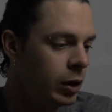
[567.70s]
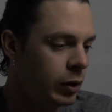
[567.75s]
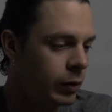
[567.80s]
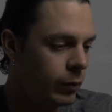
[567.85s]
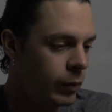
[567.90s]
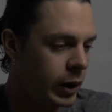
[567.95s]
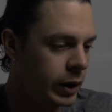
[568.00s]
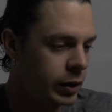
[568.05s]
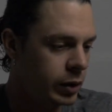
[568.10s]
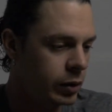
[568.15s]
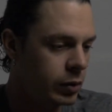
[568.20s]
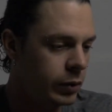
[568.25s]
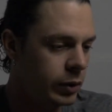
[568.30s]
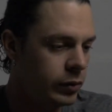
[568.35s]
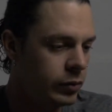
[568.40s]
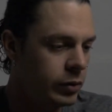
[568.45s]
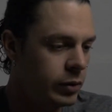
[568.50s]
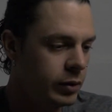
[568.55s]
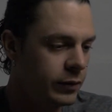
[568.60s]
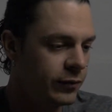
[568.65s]
when you're going
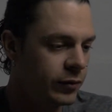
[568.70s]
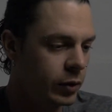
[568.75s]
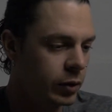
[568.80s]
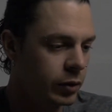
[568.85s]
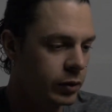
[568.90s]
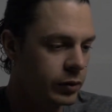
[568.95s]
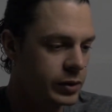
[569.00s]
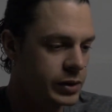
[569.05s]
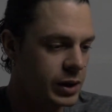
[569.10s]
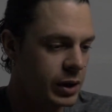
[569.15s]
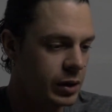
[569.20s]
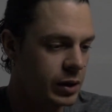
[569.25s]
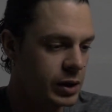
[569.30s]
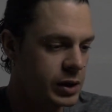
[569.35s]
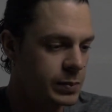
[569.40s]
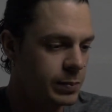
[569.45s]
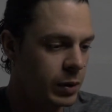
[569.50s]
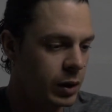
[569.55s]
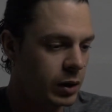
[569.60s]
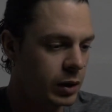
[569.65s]
through your photos in this
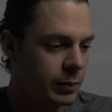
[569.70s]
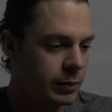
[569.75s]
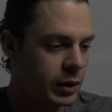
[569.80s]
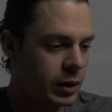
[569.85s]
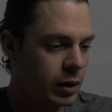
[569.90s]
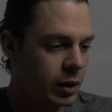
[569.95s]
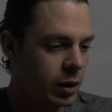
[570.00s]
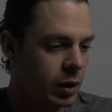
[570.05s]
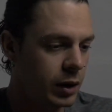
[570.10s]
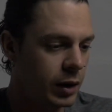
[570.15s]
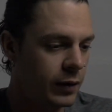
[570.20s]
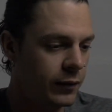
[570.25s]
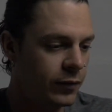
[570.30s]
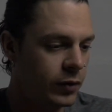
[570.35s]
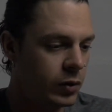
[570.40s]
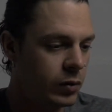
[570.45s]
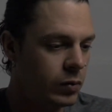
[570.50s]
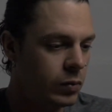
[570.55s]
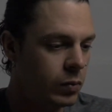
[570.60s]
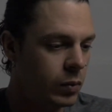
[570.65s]
bottom here, if
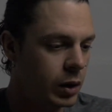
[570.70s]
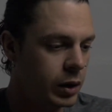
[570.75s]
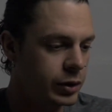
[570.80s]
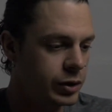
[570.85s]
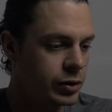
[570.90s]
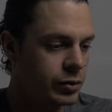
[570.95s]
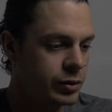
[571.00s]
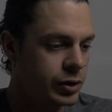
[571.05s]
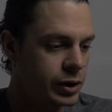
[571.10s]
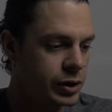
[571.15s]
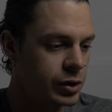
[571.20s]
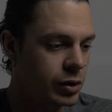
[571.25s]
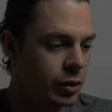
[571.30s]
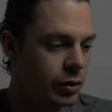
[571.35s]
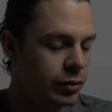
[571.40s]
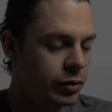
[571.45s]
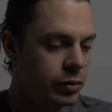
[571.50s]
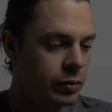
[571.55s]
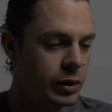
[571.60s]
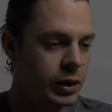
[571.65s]
you want to just go
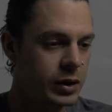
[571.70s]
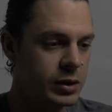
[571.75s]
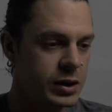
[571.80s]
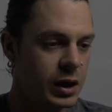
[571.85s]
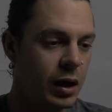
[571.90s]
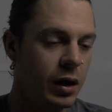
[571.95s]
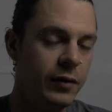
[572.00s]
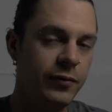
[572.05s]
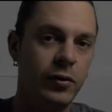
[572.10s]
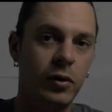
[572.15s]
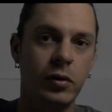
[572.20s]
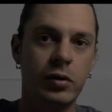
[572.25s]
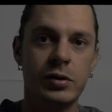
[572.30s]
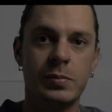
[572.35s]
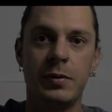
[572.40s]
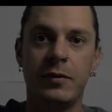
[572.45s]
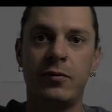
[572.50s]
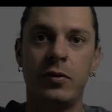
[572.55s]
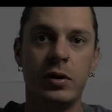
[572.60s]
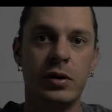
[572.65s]
through the entire photos
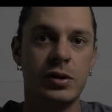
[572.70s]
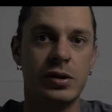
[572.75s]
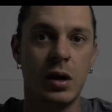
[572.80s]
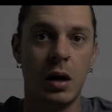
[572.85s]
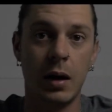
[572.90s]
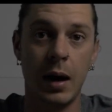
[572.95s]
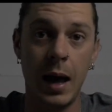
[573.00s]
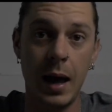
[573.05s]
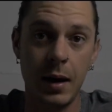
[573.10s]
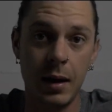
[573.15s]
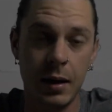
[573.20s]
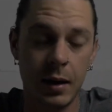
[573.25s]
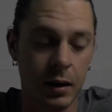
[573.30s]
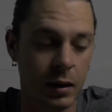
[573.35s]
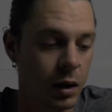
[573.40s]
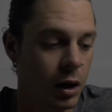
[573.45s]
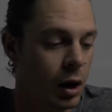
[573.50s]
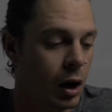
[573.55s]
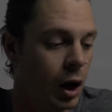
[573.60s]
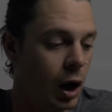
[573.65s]
before you start editing,
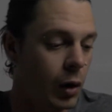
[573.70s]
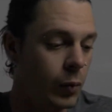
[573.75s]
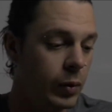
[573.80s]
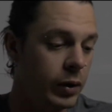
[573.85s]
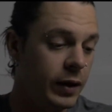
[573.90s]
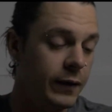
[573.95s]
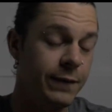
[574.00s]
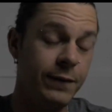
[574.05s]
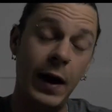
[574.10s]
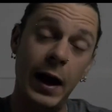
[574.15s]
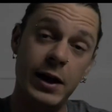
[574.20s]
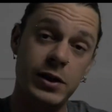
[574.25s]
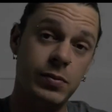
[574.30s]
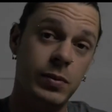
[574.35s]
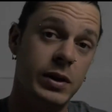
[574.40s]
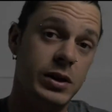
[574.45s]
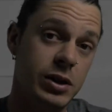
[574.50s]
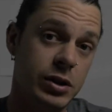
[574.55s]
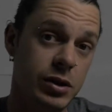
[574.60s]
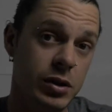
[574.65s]
a really fast
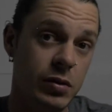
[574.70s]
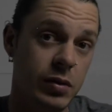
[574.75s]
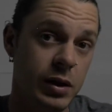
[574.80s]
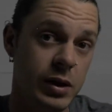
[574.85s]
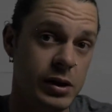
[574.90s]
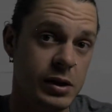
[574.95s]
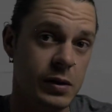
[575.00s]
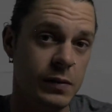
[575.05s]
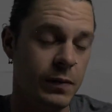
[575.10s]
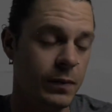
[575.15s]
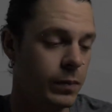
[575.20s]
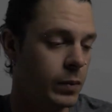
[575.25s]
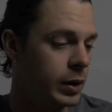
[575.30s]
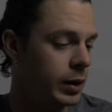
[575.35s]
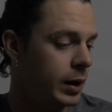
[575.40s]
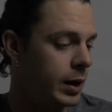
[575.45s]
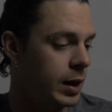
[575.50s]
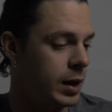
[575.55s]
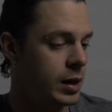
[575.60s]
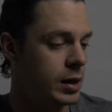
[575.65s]
way to do this
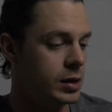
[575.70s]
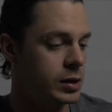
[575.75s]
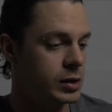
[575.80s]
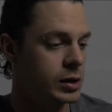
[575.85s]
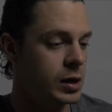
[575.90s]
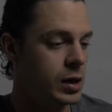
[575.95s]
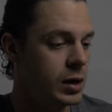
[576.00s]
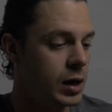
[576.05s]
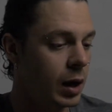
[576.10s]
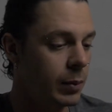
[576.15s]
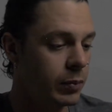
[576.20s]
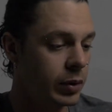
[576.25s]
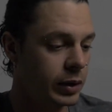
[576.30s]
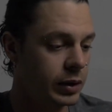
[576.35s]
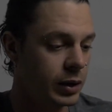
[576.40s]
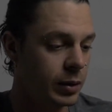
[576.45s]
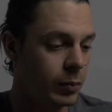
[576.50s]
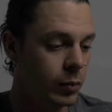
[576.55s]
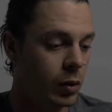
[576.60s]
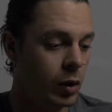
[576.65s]
is numbering
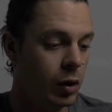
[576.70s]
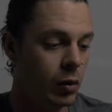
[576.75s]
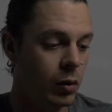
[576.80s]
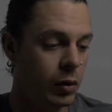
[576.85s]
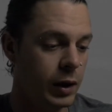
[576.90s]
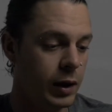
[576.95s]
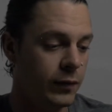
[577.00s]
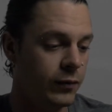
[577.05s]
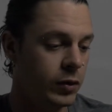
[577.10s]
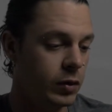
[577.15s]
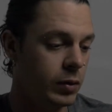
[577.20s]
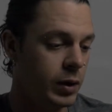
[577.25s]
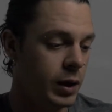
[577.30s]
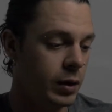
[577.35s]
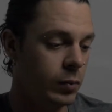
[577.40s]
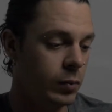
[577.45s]
them. If you hit